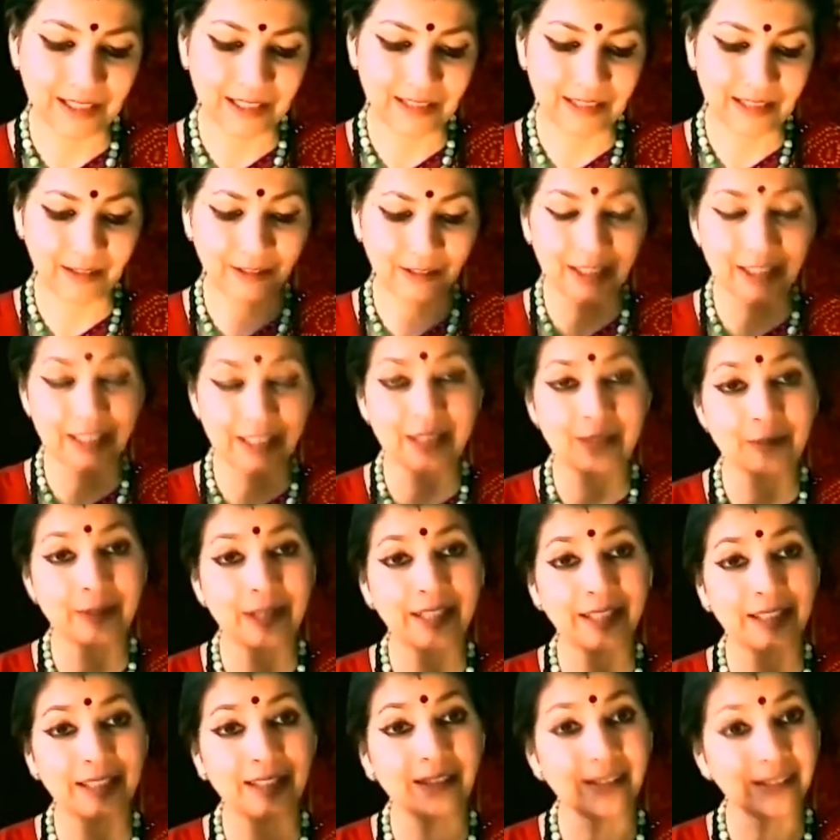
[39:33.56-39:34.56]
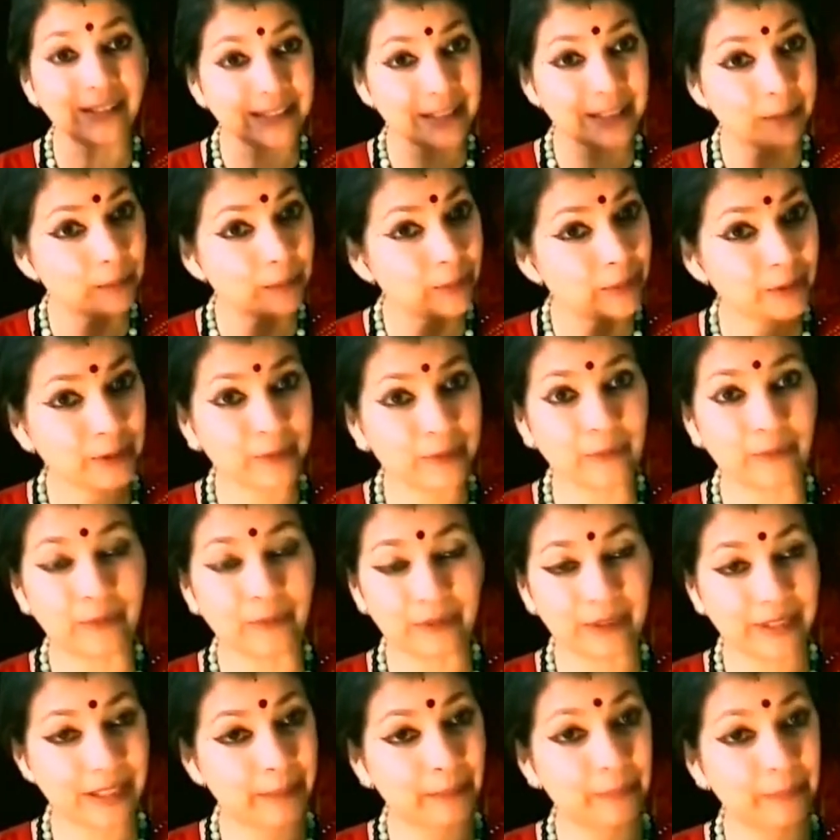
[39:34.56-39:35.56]
Now, this is where the temple
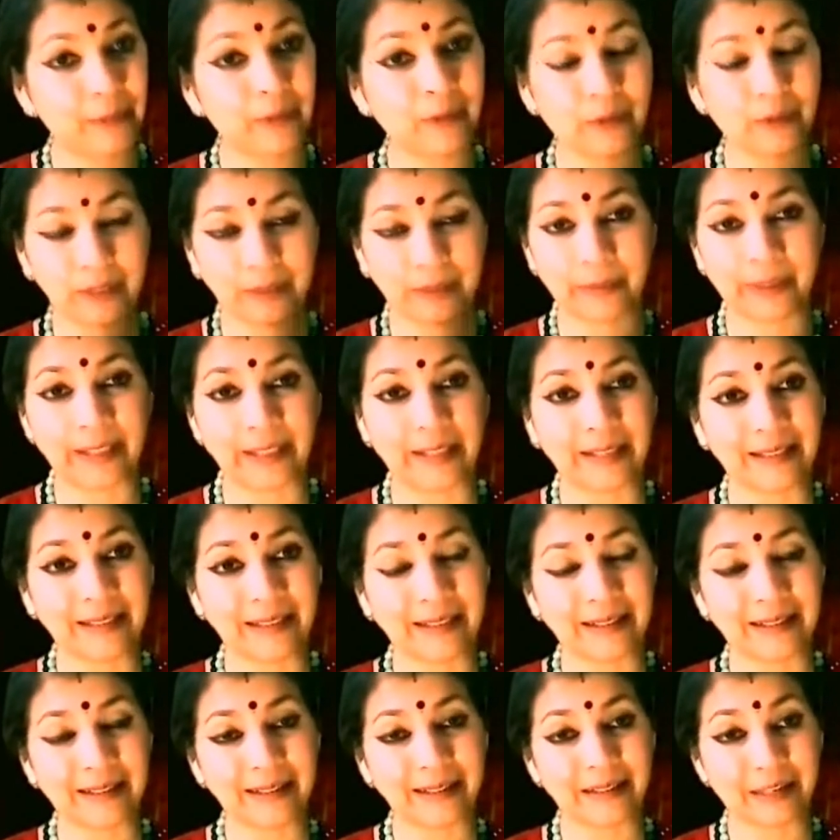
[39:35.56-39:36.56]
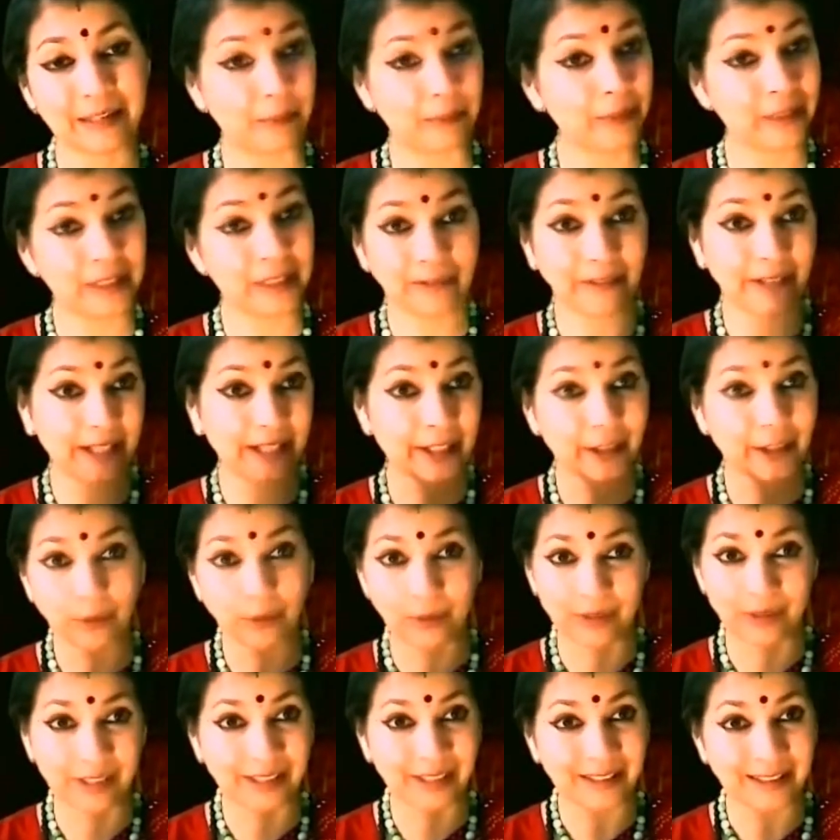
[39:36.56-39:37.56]
was built. Temple is very
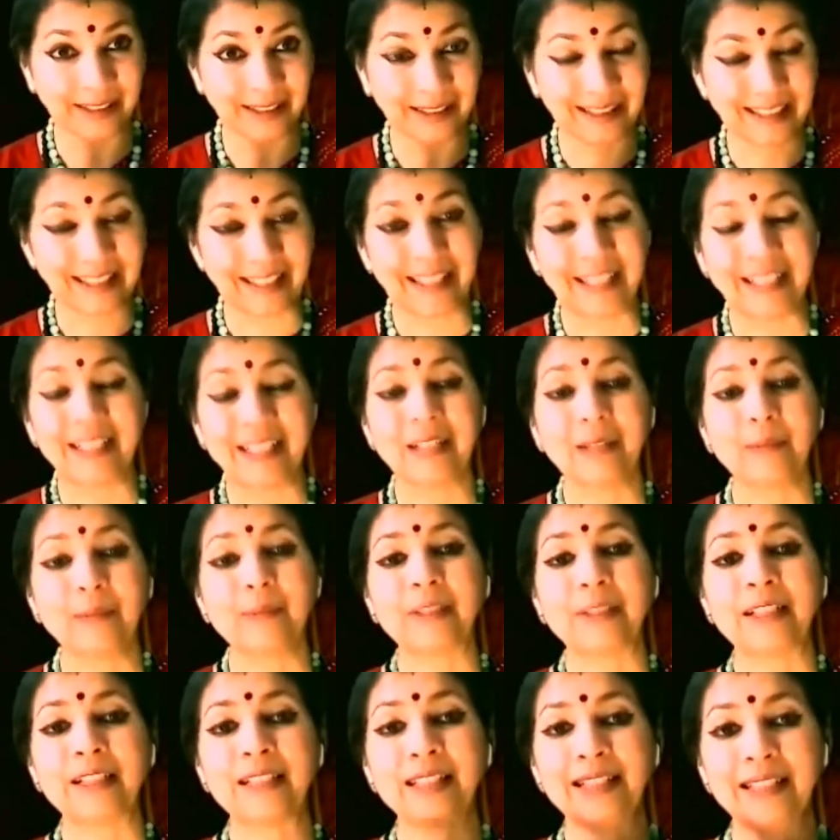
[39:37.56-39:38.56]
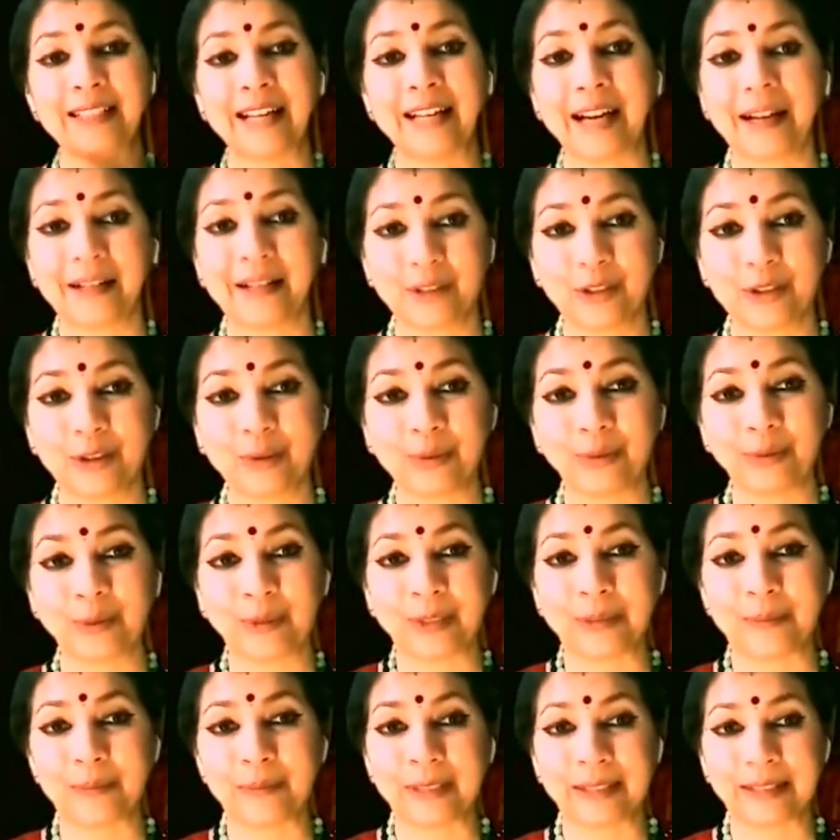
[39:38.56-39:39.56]
old, but the statue
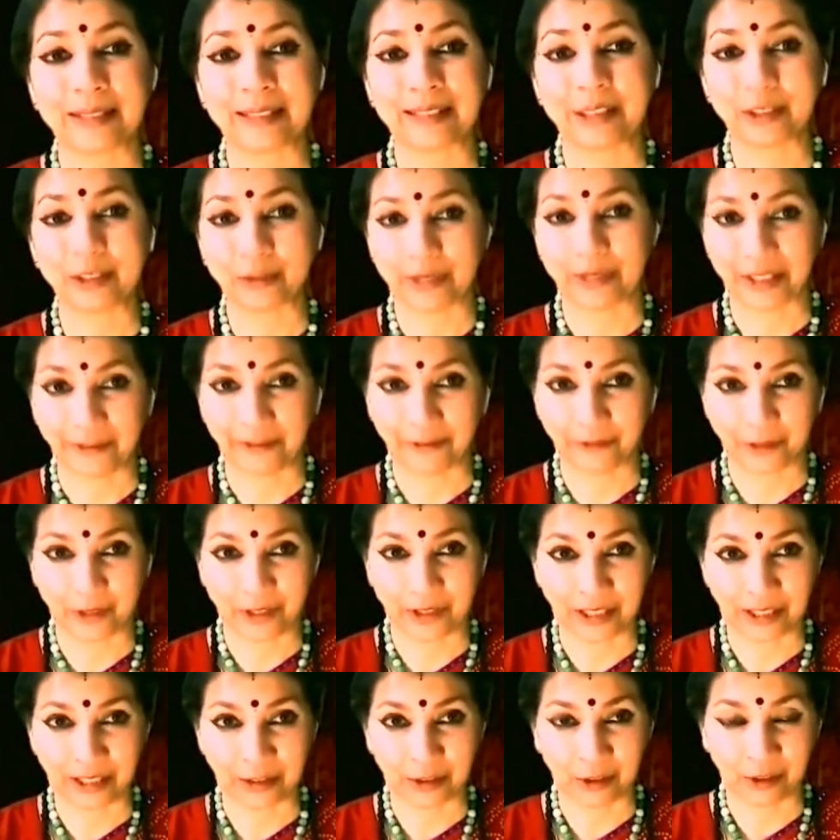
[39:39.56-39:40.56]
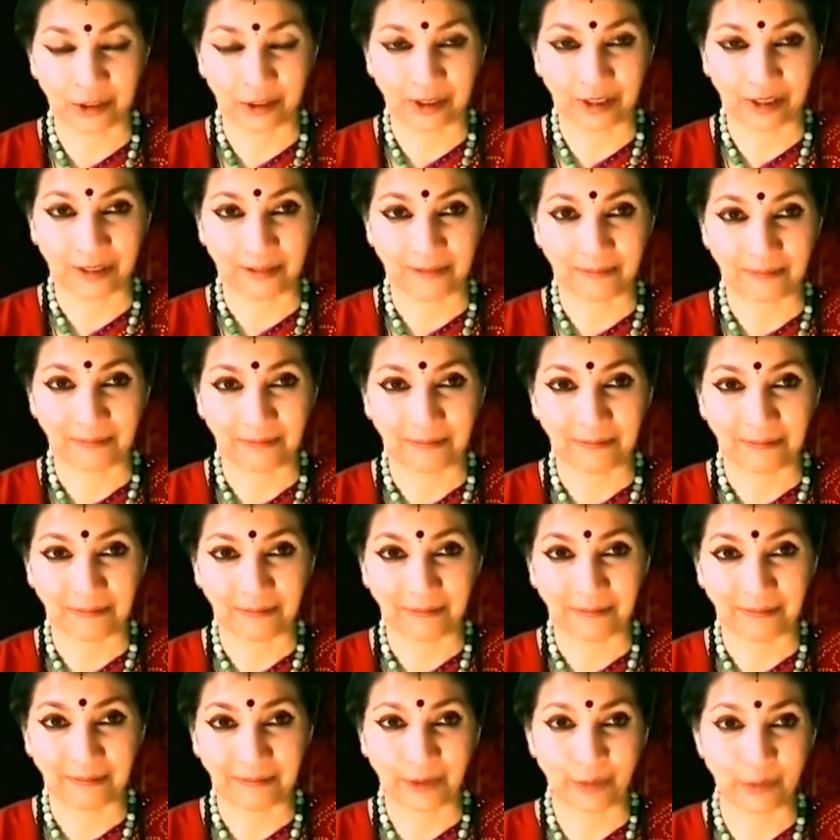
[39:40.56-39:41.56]
was built in 21st century,
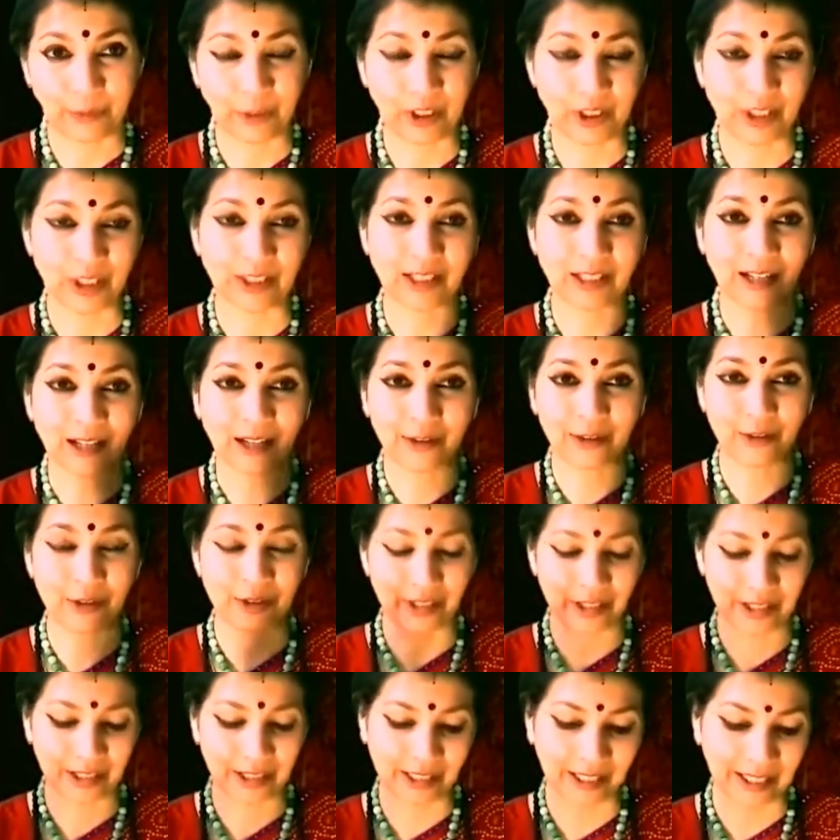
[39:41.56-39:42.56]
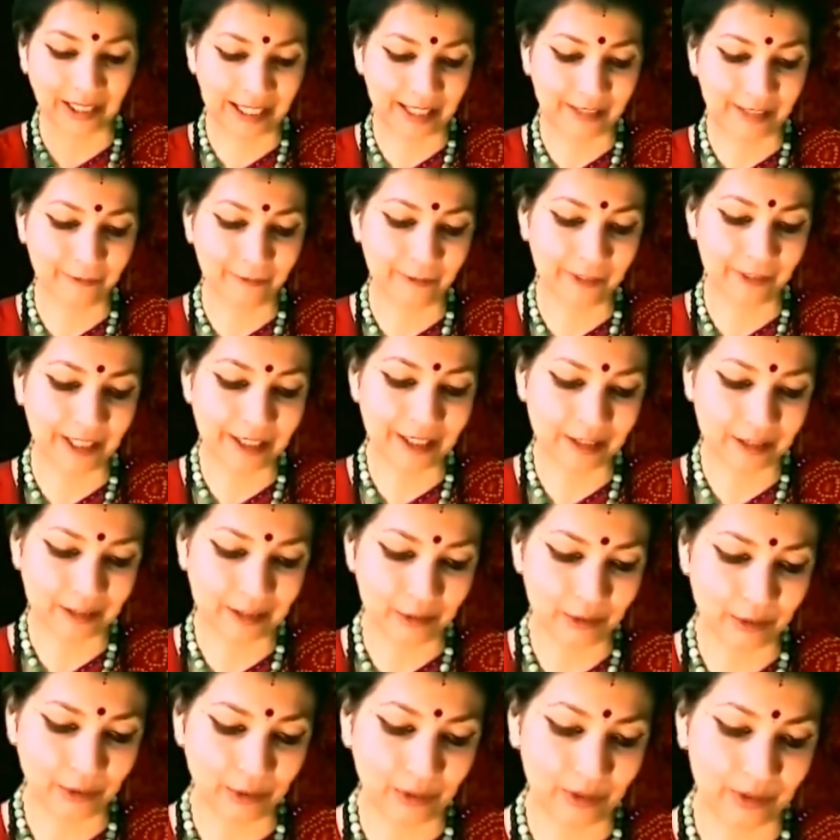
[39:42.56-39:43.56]
which is 108 feet
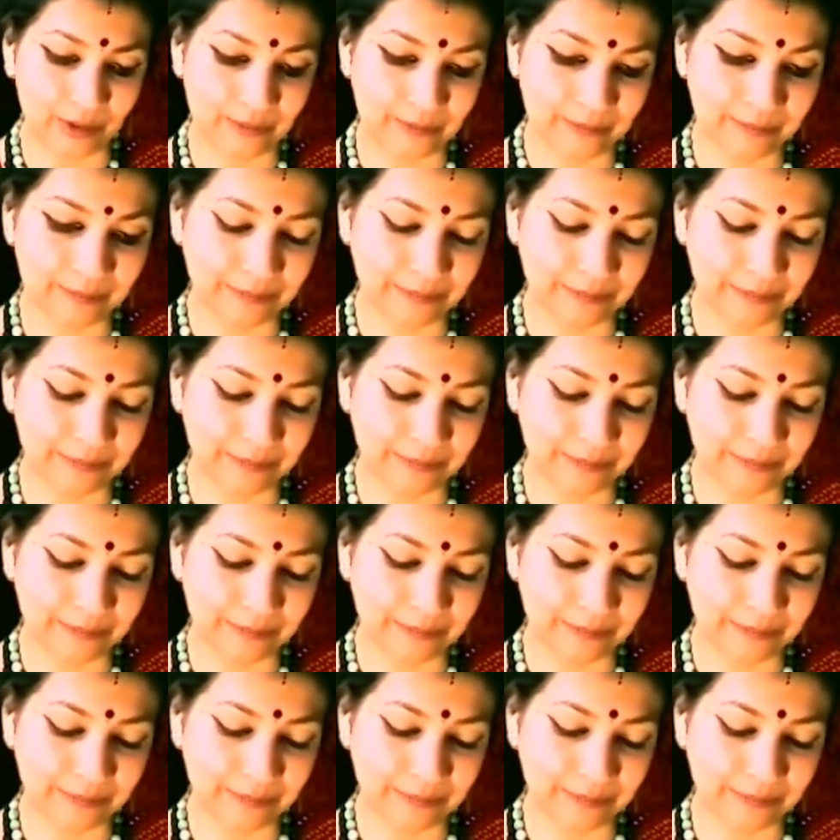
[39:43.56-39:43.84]
tall.